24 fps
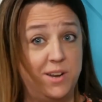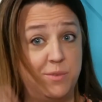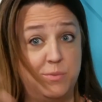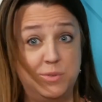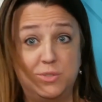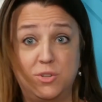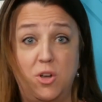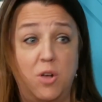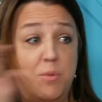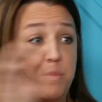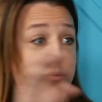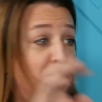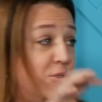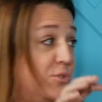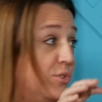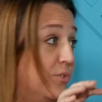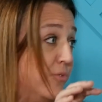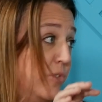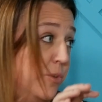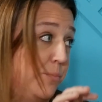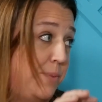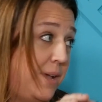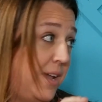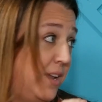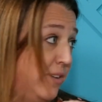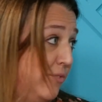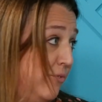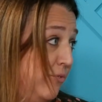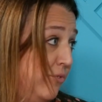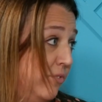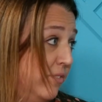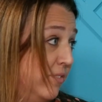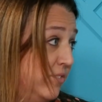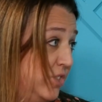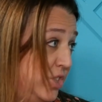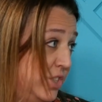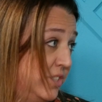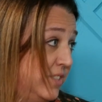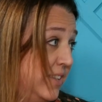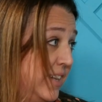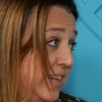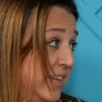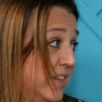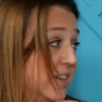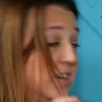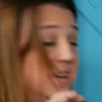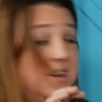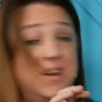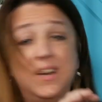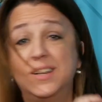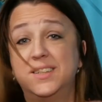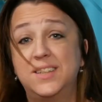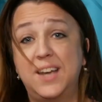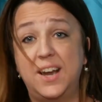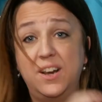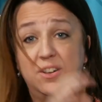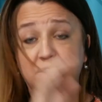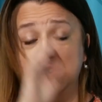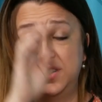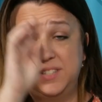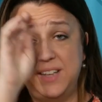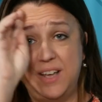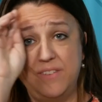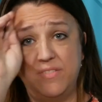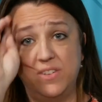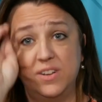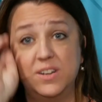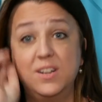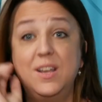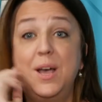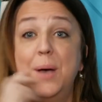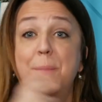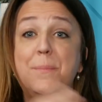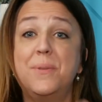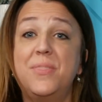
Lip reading: It was almost verbatim, just like Title VII.